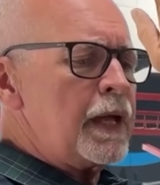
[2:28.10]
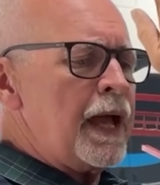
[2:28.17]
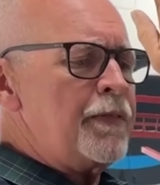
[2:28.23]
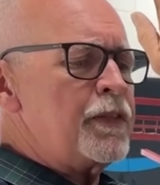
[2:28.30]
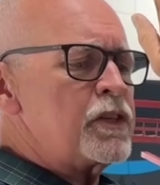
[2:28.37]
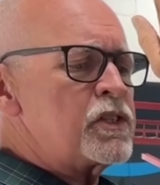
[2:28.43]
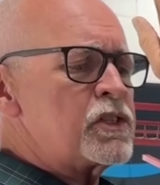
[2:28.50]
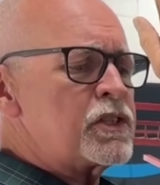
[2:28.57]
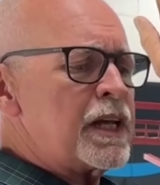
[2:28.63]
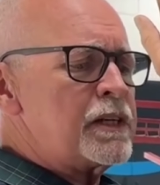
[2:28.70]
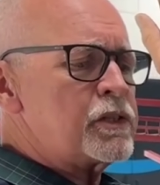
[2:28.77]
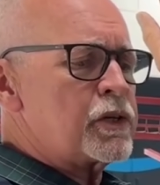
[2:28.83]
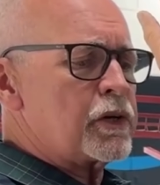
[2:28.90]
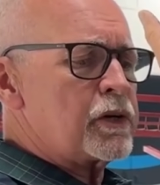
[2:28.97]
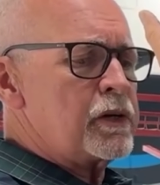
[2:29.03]
and the
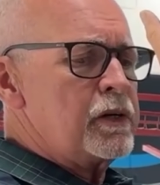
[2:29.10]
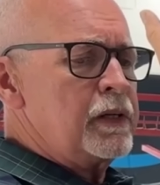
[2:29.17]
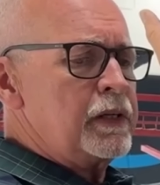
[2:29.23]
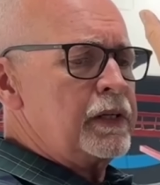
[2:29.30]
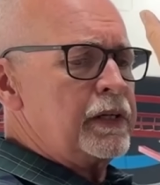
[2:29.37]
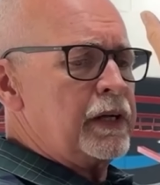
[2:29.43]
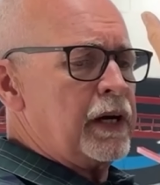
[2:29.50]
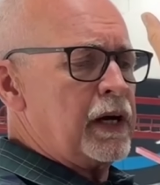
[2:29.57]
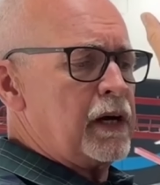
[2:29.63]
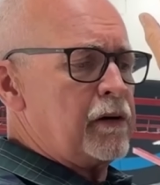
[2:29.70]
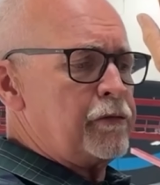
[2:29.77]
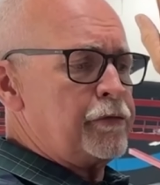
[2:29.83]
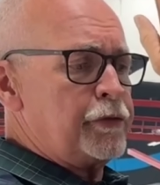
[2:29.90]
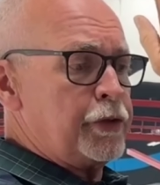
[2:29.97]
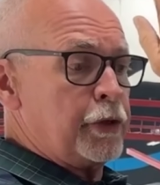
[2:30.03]
center
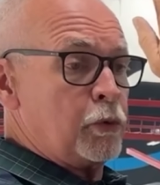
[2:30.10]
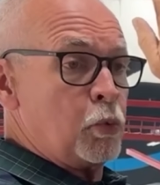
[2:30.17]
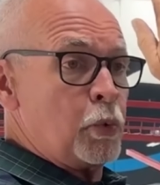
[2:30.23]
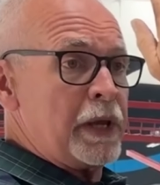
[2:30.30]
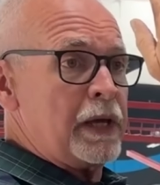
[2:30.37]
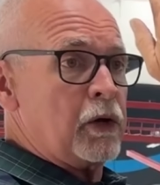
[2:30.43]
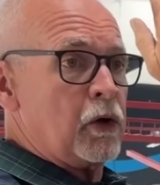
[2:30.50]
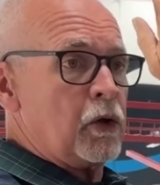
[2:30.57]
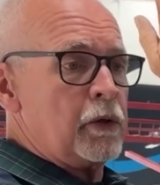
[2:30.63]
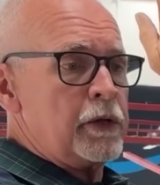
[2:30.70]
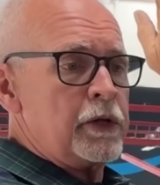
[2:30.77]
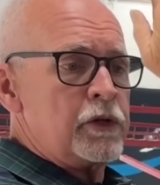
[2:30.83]
of the wheel.